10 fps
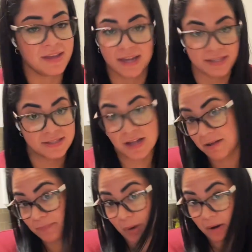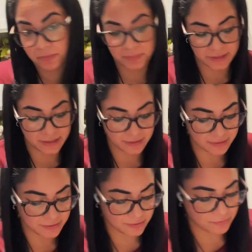It's not probably
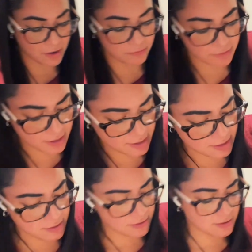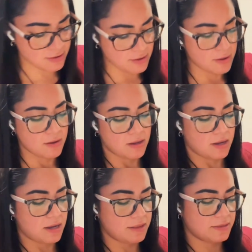the right way,
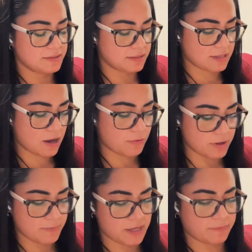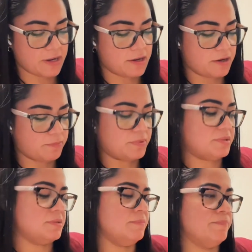and this is how I make my arepas.